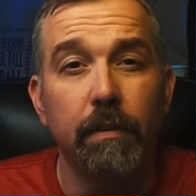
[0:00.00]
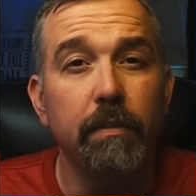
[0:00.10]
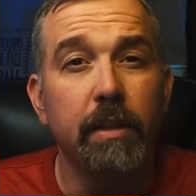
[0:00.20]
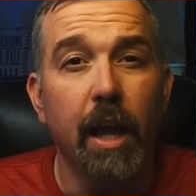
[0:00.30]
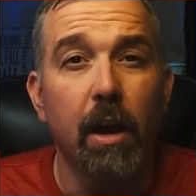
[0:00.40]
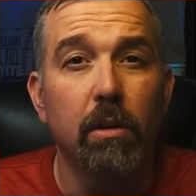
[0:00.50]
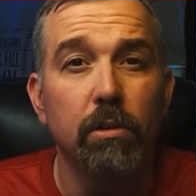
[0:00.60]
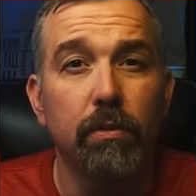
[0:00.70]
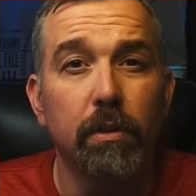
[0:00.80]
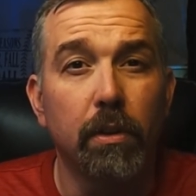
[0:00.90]
50
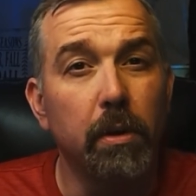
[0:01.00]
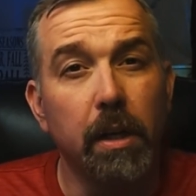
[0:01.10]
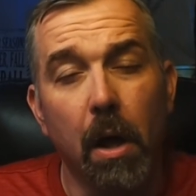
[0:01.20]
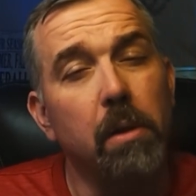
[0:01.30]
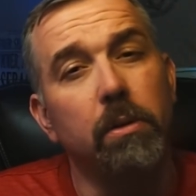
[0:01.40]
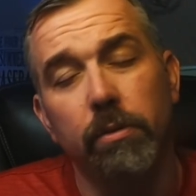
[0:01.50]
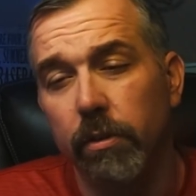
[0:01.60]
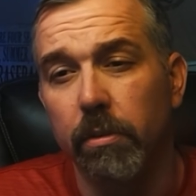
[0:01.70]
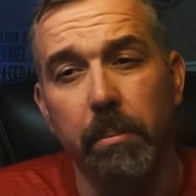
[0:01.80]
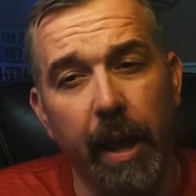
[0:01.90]
hours for $30
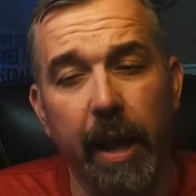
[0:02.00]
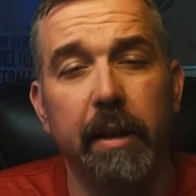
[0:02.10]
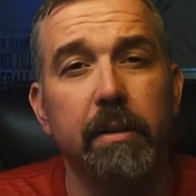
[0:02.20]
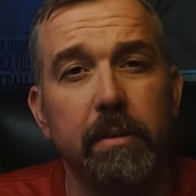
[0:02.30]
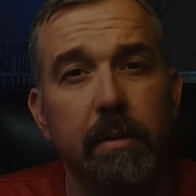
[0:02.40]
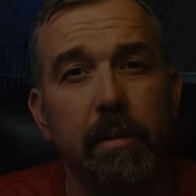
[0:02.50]
isn't bad.